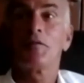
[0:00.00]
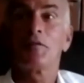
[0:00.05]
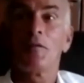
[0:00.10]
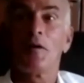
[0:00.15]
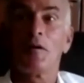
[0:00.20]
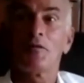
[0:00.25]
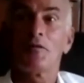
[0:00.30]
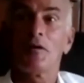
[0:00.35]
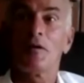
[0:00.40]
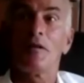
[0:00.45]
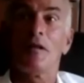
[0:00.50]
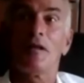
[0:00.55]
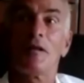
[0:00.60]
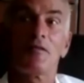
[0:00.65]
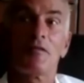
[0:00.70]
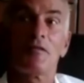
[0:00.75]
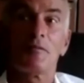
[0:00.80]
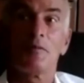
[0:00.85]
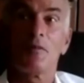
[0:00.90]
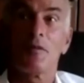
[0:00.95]
Rosa
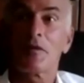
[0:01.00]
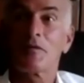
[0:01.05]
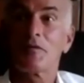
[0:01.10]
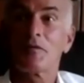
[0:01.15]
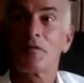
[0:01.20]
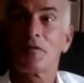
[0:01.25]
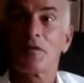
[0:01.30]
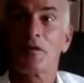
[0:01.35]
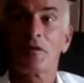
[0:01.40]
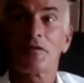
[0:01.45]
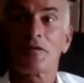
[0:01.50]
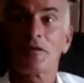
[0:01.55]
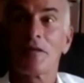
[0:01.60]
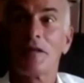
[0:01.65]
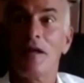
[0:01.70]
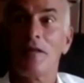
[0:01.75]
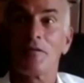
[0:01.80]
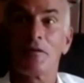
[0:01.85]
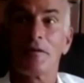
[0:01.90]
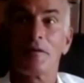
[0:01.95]
Luxemburg's first
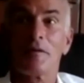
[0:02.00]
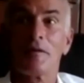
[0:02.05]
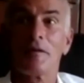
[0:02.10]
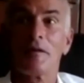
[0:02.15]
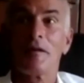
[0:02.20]
lover,